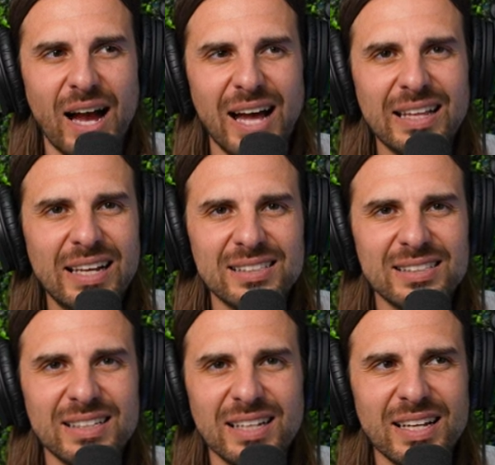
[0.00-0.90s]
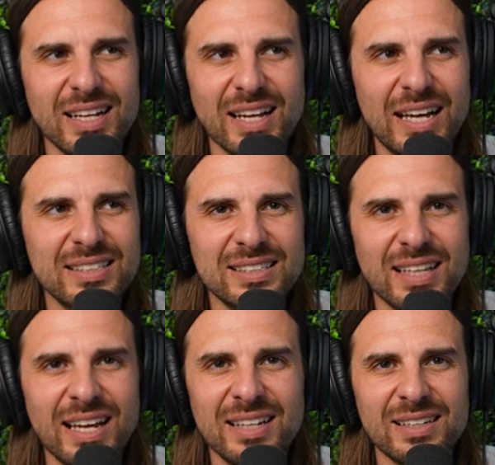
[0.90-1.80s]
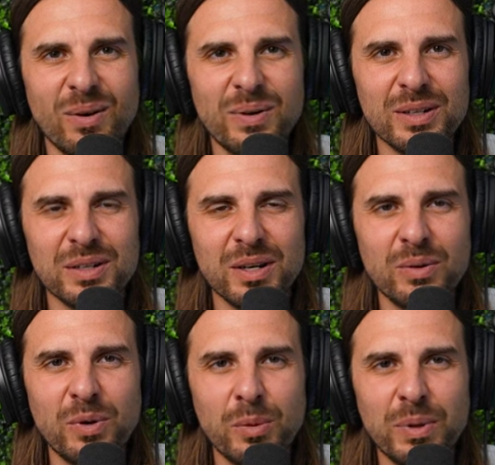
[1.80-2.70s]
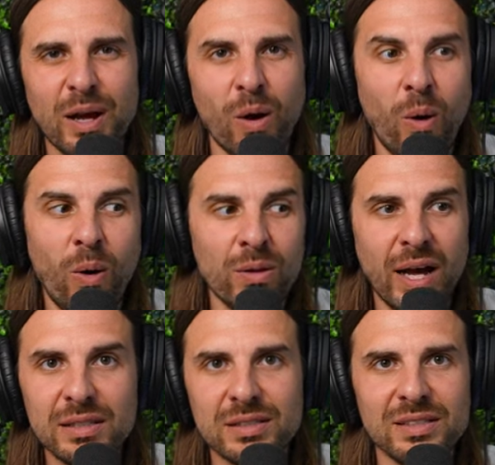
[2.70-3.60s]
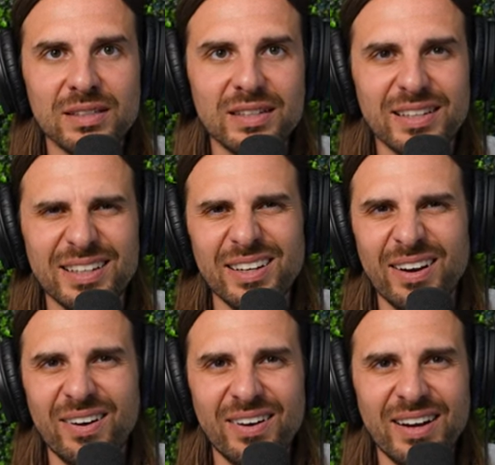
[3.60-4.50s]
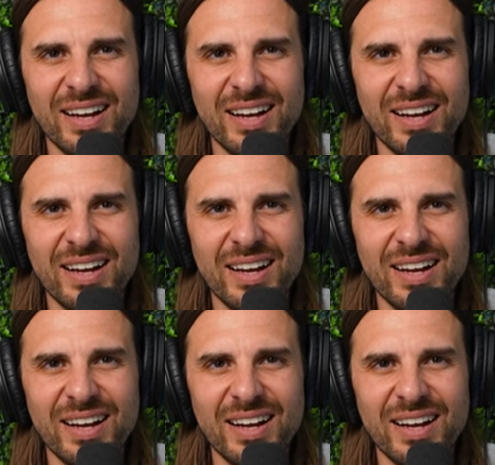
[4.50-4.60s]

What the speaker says: I just like going to Goodwill and be like, oh, that's, you know?